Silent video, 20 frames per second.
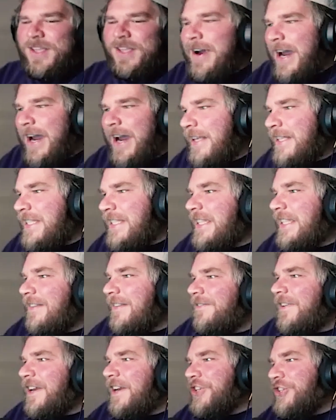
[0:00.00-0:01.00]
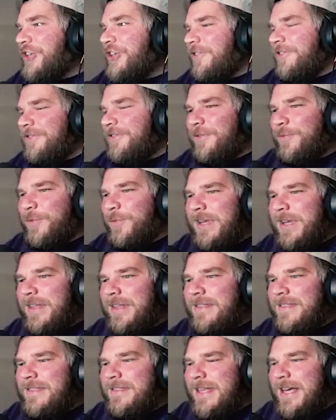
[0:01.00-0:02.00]
All right, let's finish off
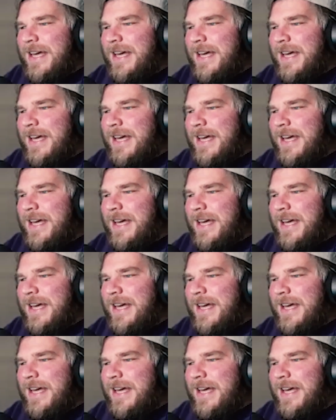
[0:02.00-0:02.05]
with